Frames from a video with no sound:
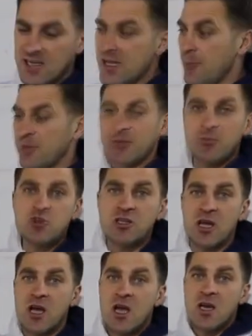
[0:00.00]
My mission is to
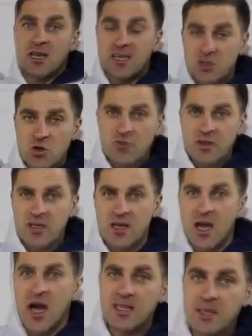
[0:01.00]
color this cap.
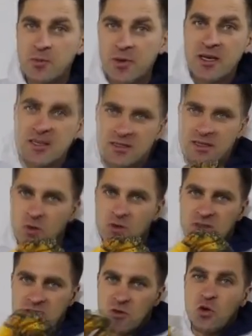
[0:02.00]
I wonder if it will be
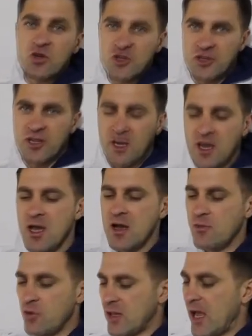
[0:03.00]
painted because the
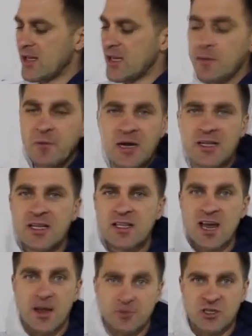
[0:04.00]
moccasins were leather
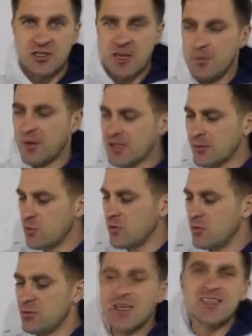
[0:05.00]
and the cap is made of
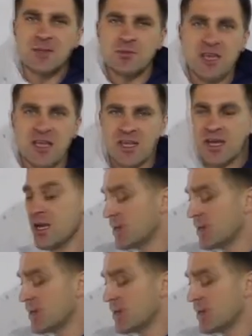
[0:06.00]
fabric, so